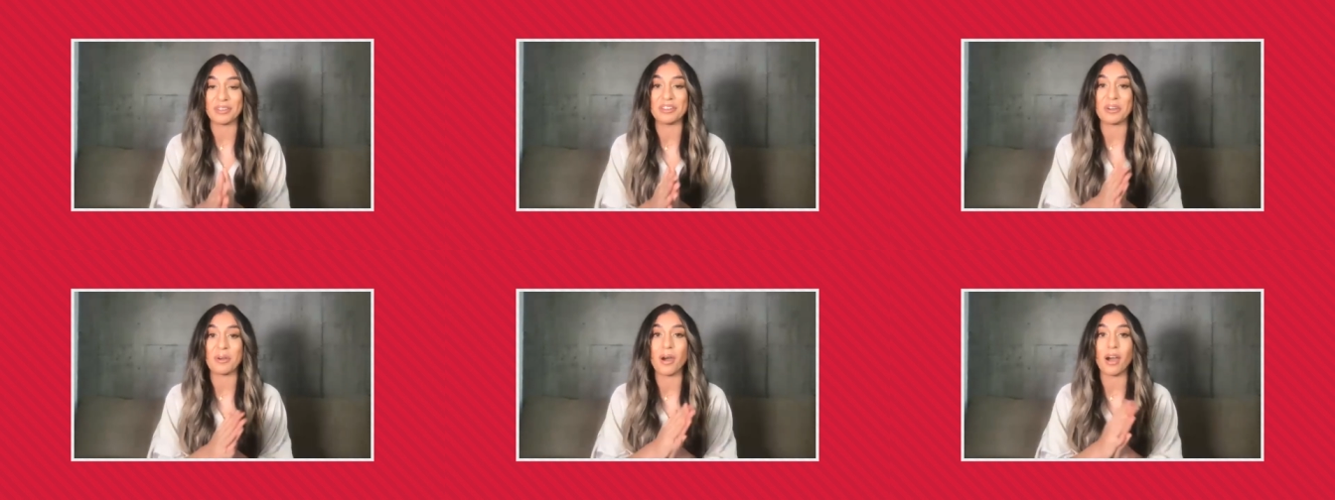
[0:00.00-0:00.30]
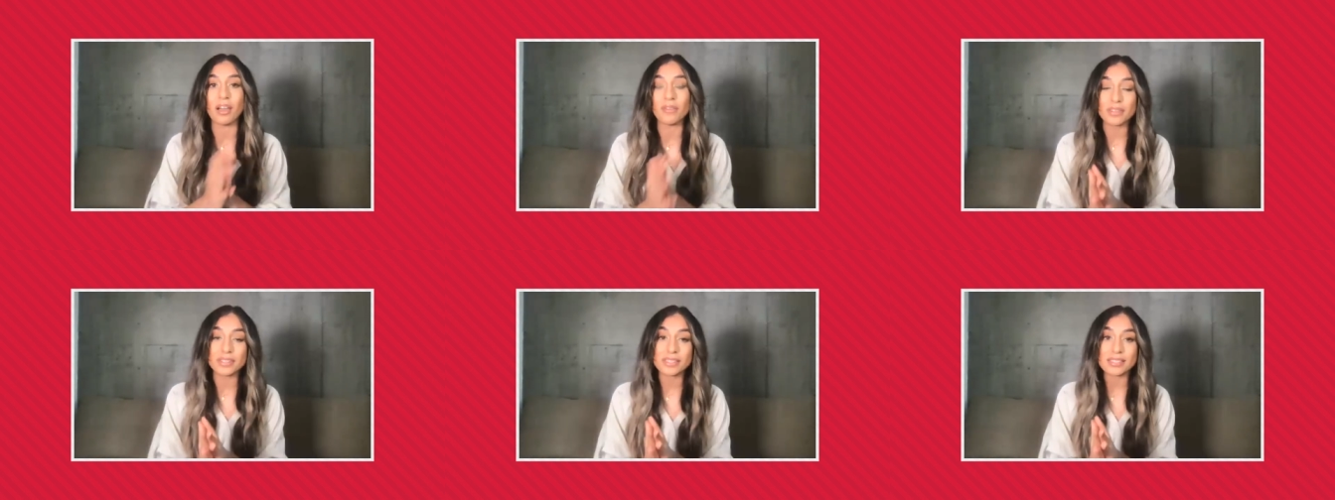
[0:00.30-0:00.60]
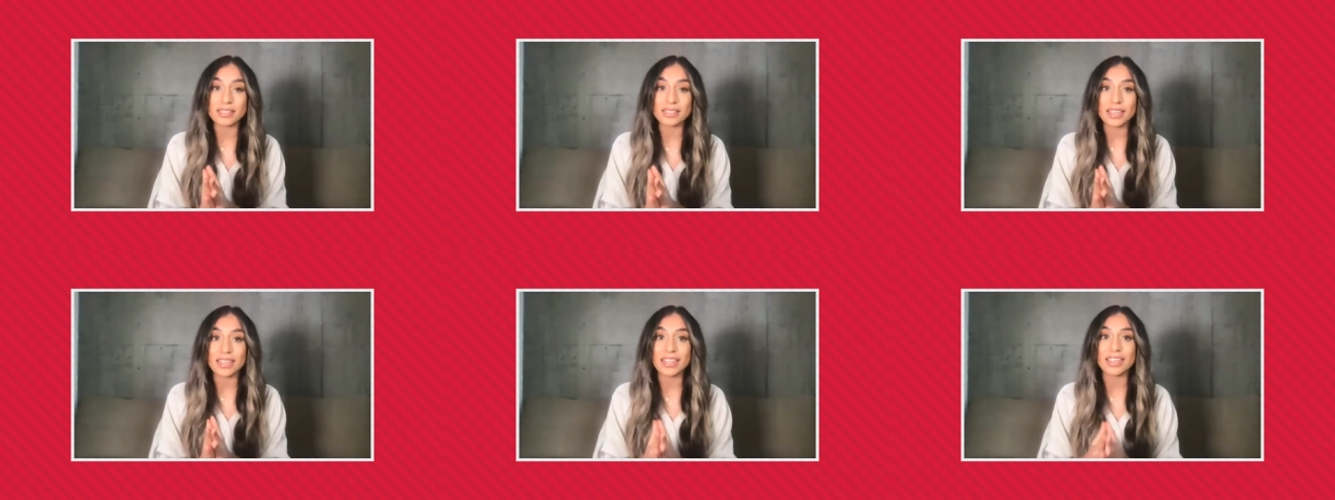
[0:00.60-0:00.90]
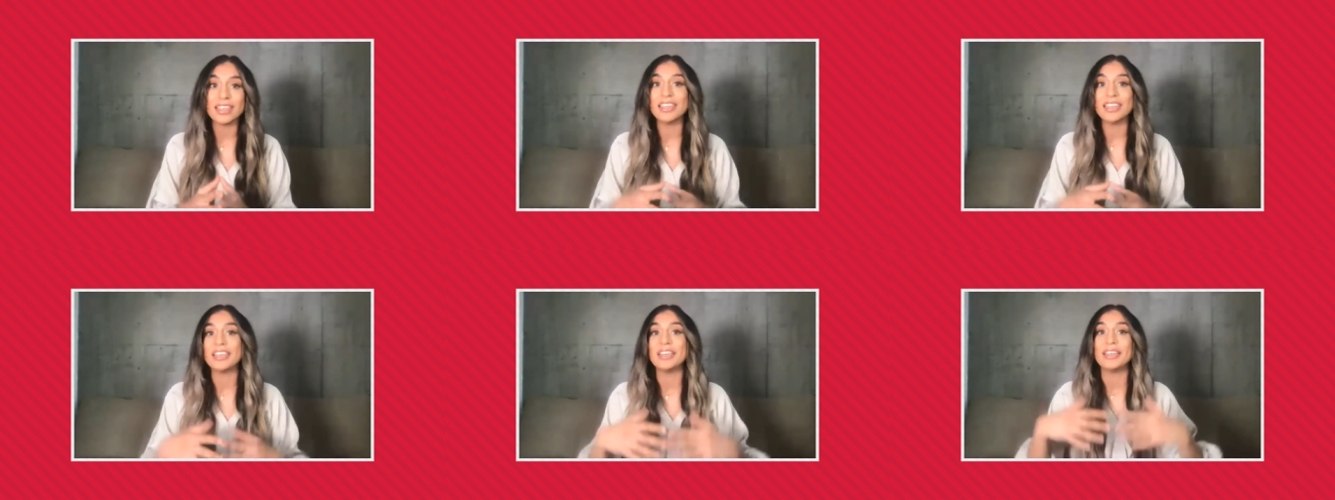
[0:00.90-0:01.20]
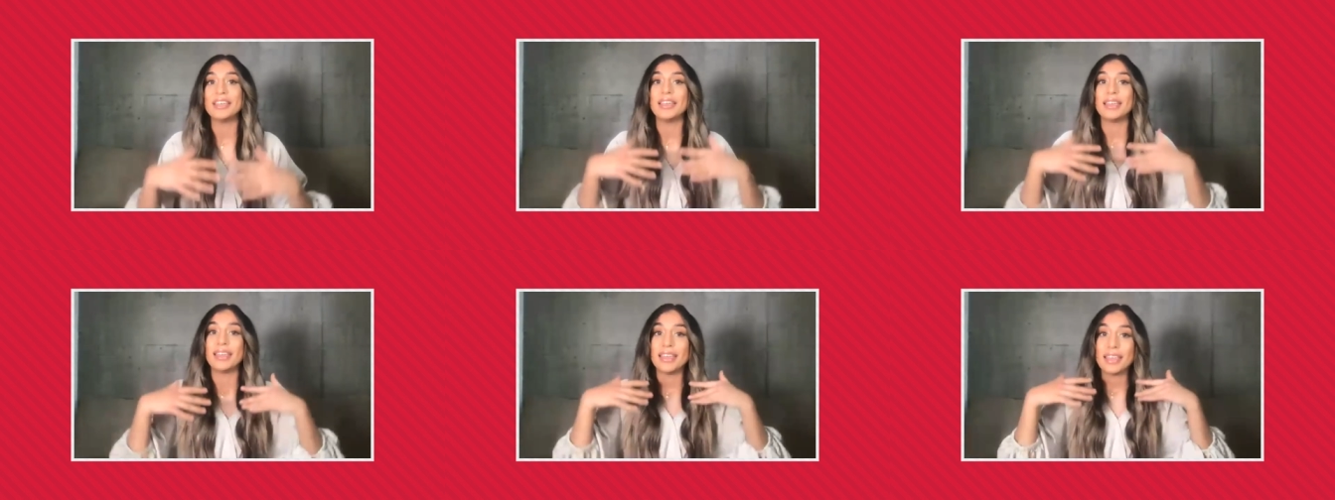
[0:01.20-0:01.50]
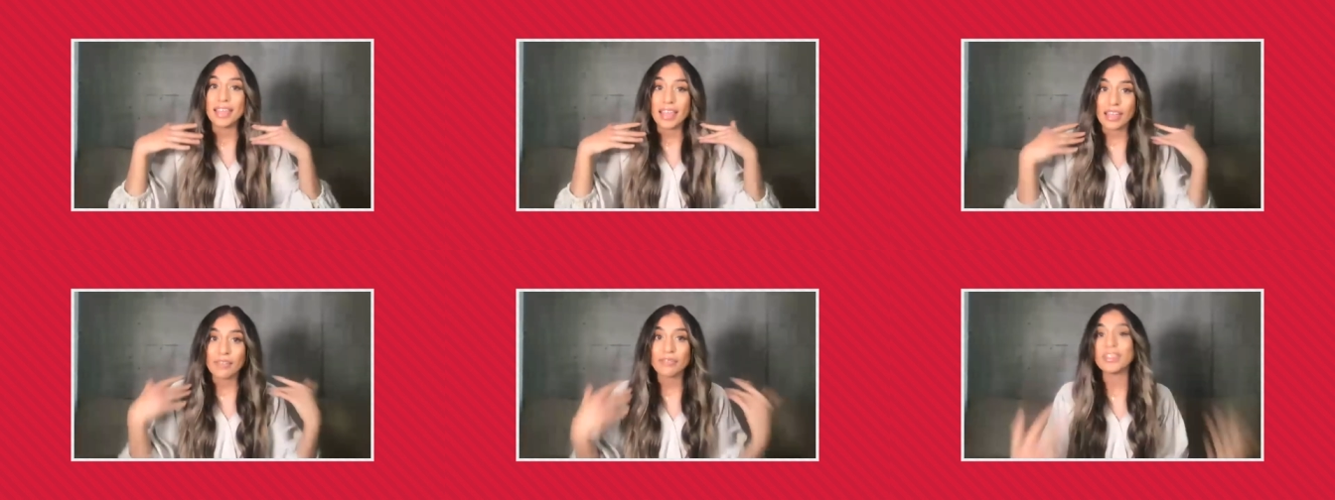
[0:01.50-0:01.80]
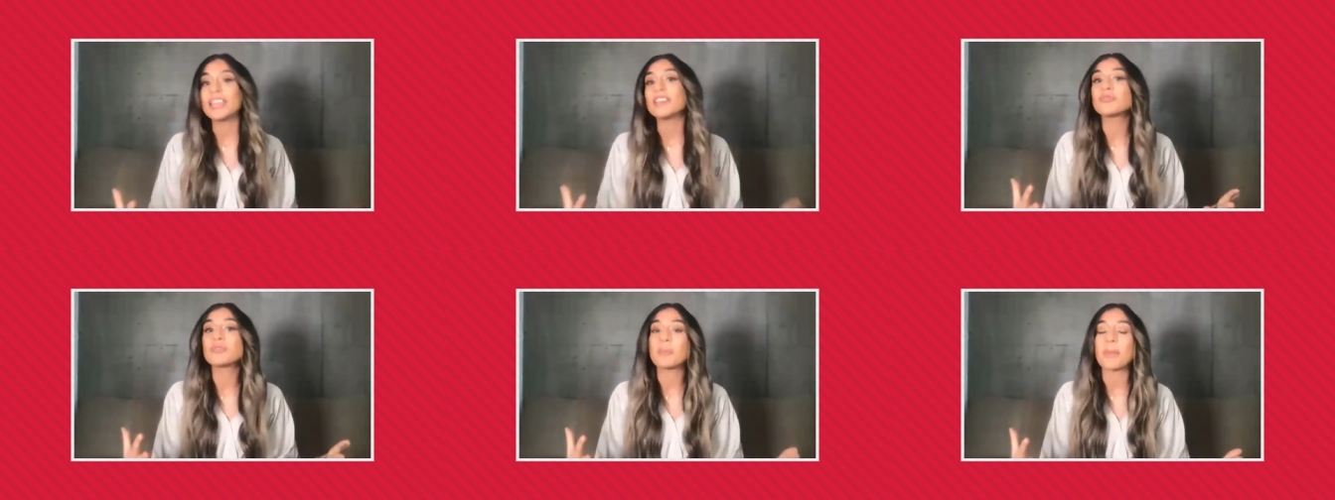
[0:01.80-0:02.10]
You know, obviously, if
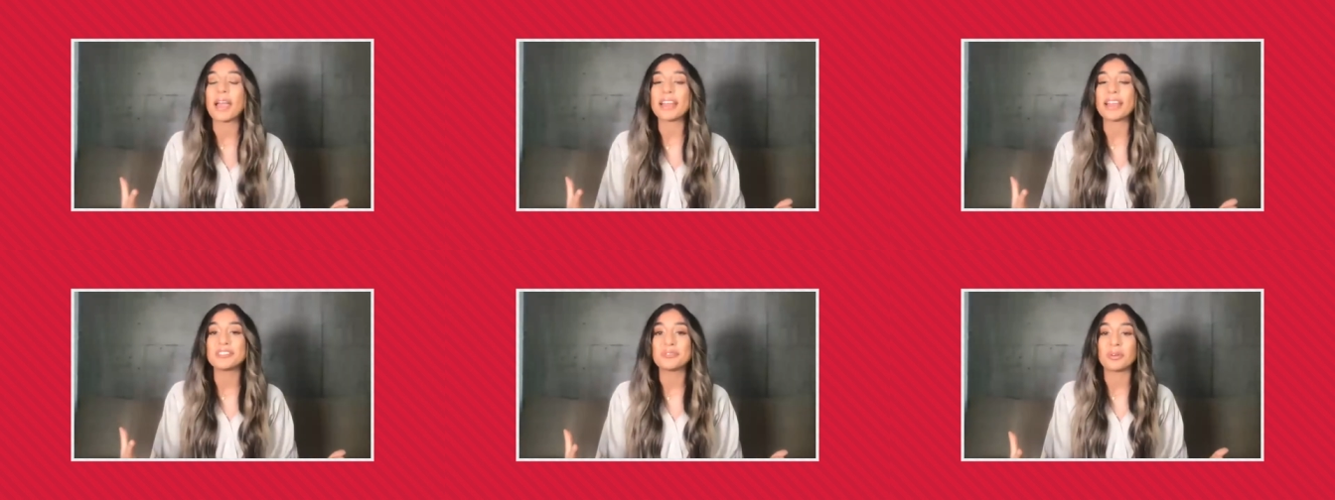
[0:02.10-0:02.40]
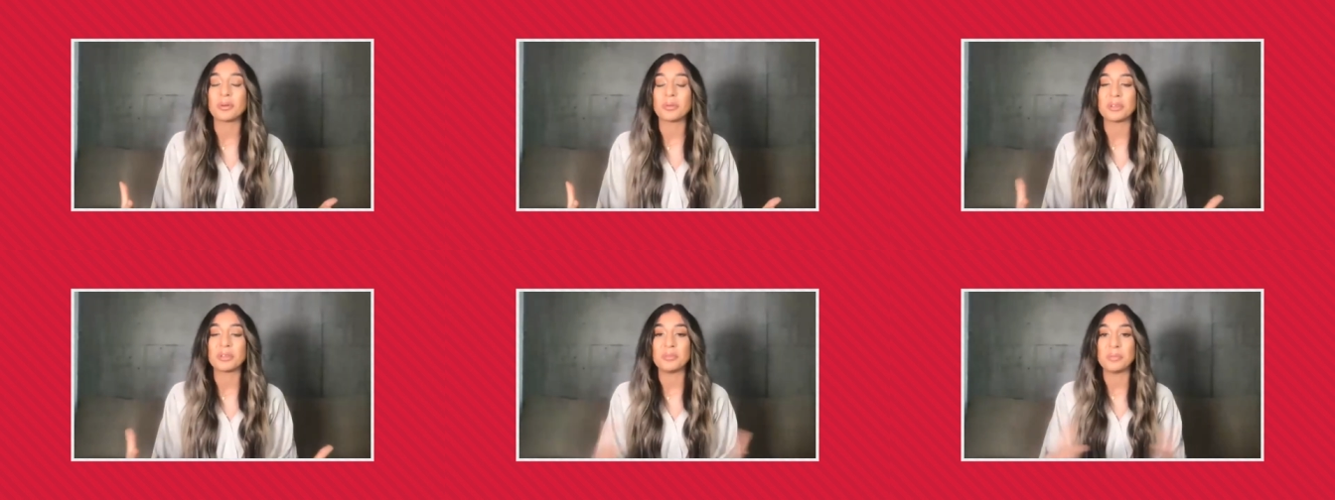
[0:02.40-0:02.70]
things are back to normal,